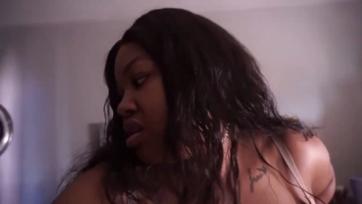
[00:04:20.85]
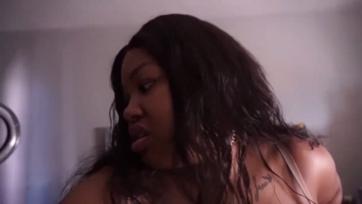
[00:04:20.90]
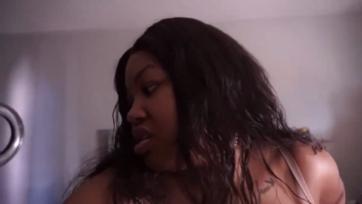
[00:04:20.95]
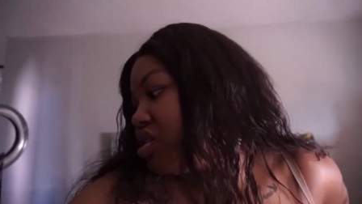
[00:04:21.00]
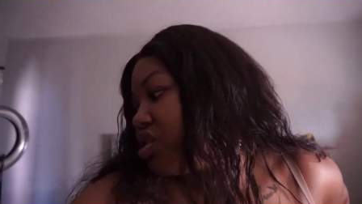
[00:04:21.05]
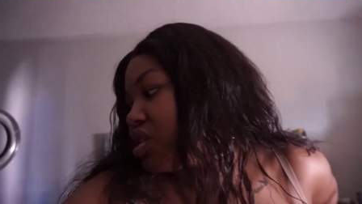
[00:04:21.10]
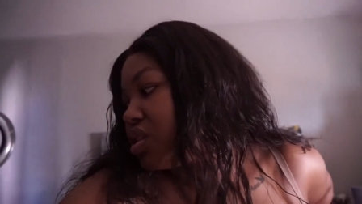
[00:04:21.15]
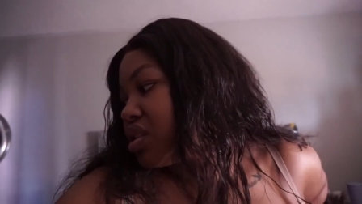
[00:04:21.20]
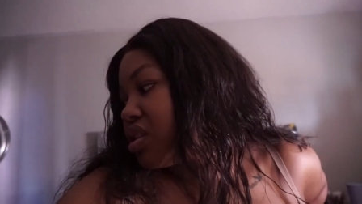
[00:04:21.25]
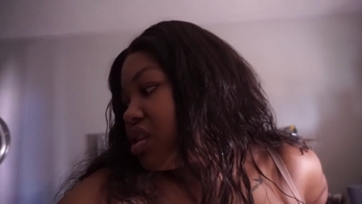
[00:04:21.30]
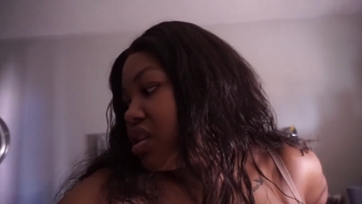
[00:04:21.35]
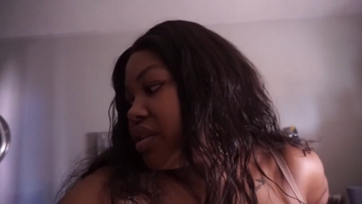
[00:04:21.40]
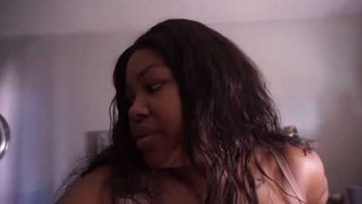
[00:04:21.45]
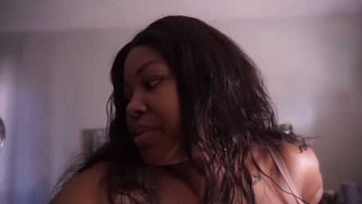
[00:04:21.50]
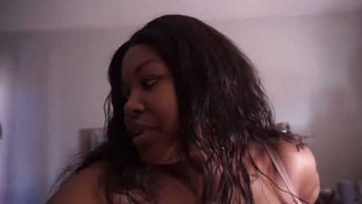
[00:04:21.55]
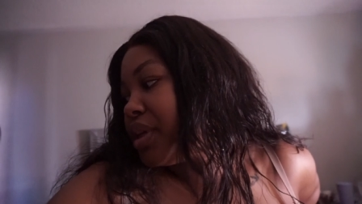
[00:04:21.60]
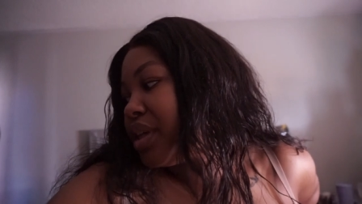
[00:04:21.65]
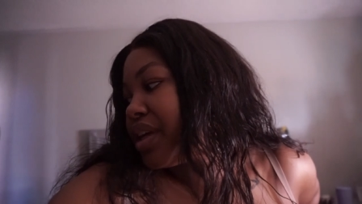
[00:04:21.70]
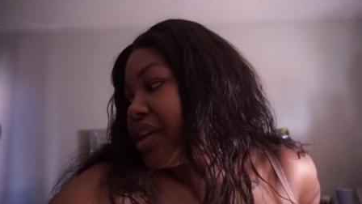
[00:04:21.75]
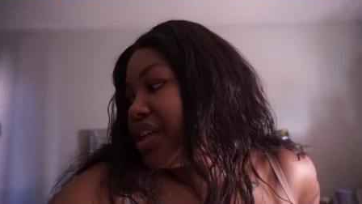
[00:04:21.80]
it's just gonna
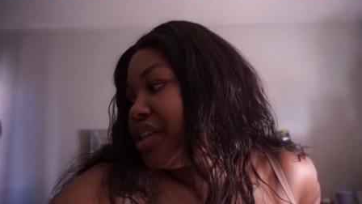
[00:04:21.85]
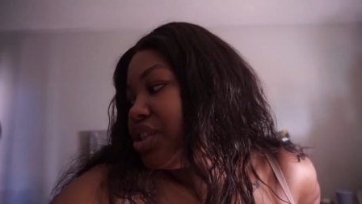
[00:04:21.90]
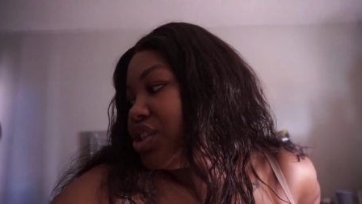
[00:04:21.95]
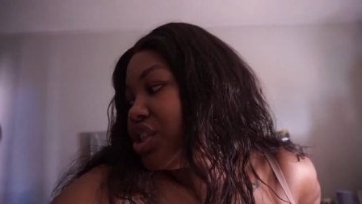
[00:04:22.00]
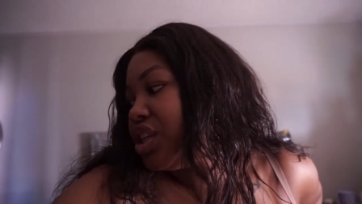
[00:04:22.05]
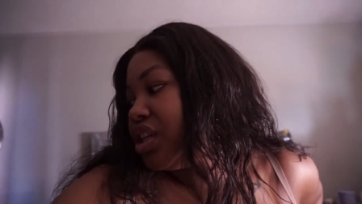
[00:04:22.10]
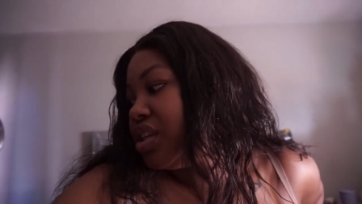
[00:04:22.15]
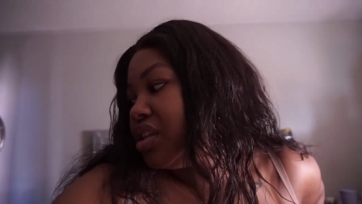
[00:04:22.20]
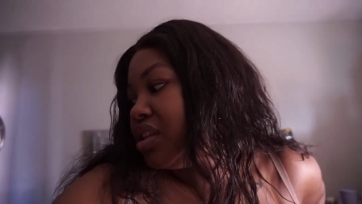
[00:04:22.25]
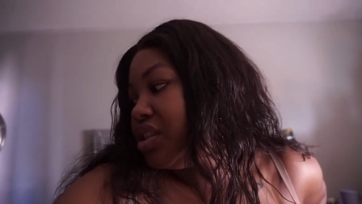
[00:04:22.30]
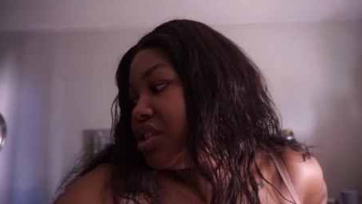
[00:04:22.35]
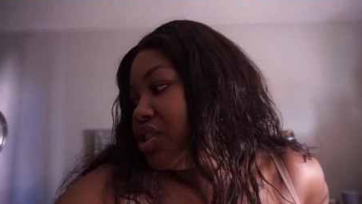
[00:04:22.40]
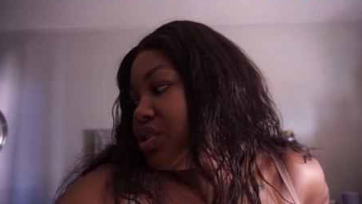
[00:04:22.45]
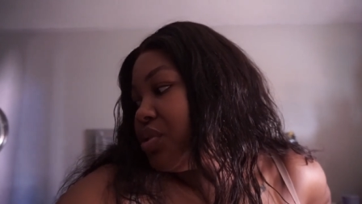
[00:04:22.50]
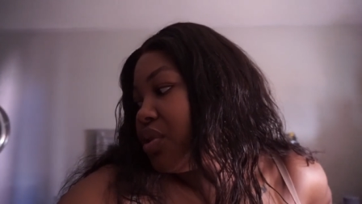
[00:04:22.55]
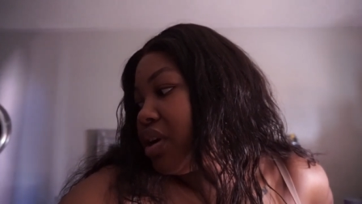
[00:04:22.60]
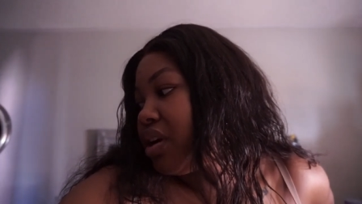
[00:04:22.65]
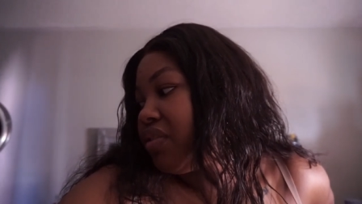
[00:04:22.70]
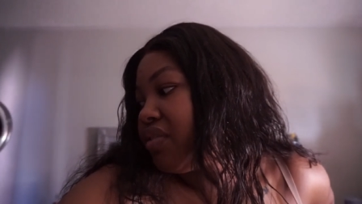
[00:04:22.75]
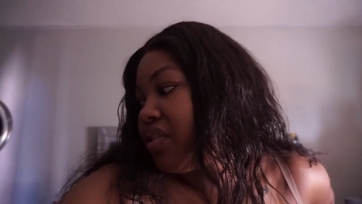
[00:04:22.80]
be like a chill and
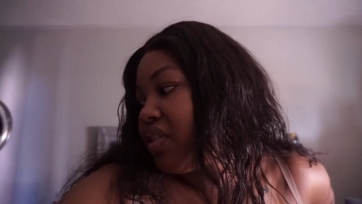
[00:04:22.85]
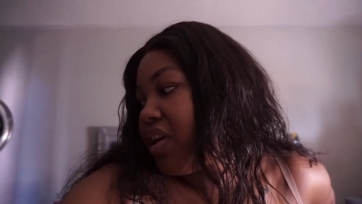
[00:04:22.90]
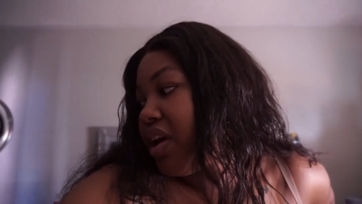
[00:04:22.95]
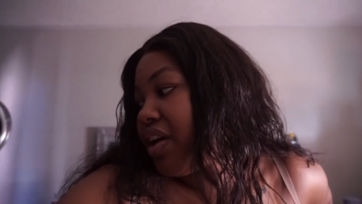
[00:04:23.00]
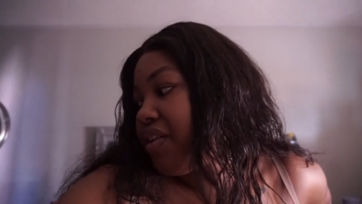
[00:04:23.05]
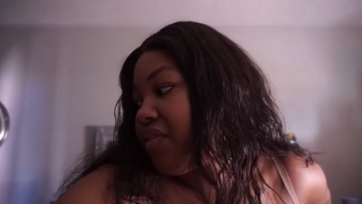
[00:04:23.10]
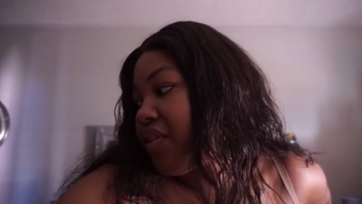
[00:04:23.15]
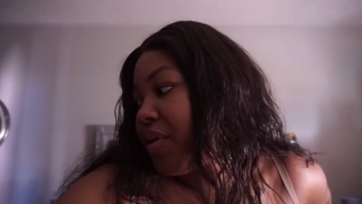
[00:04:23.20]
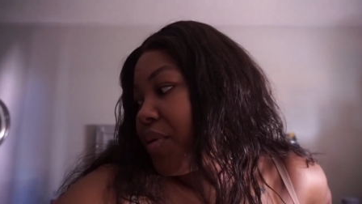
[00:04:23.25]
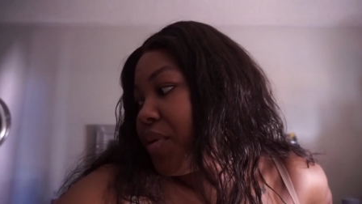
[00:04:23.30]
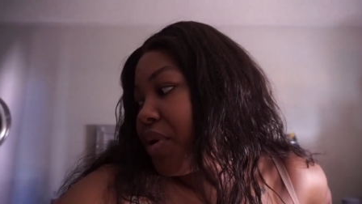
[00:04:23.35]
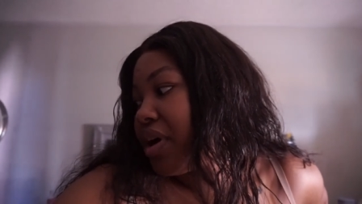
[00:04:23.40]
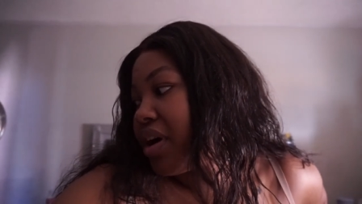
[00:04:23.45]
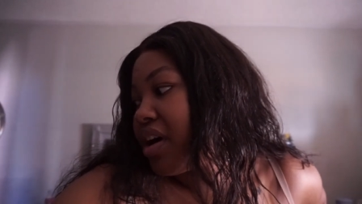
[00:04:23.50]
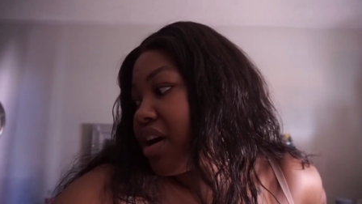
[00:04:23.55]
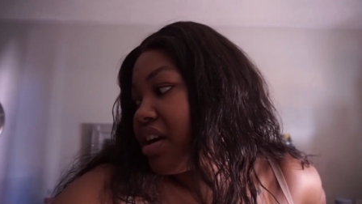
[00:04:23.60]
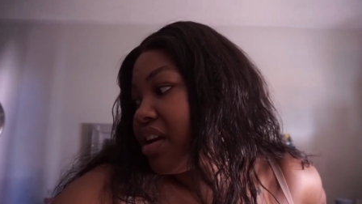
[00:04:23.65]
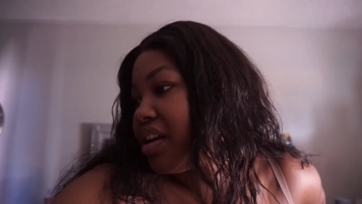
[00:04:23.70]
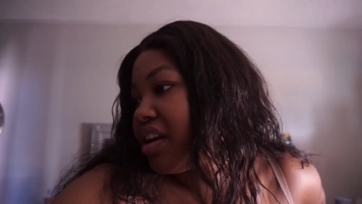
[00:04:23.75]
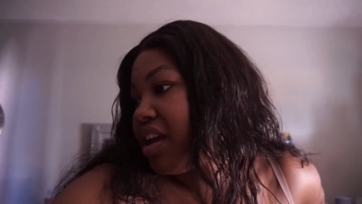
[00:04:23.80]
do whatever the f I
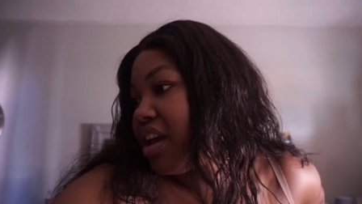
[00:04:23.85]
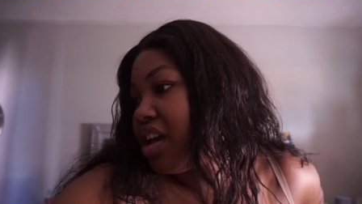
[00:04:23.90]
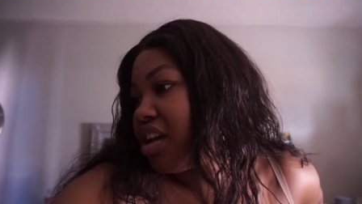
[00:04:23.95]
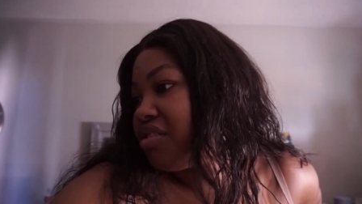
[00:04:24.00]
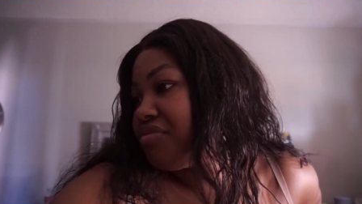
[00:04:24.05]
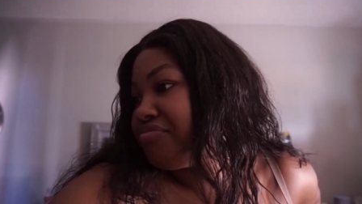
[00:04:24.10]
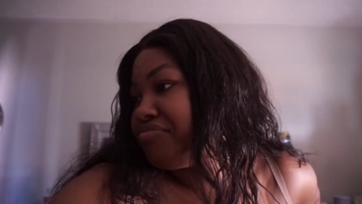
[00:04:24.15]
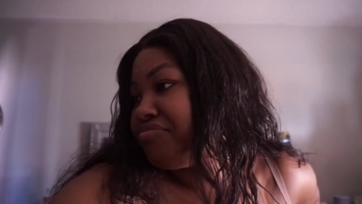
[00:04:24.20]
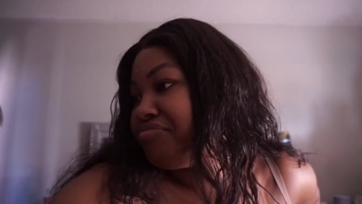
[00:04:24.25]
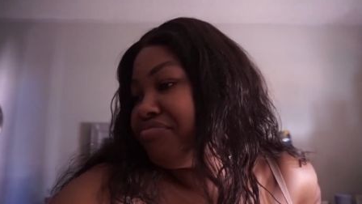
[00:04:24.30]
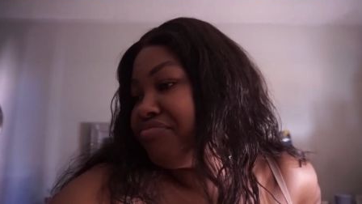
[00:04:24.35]
want kind of day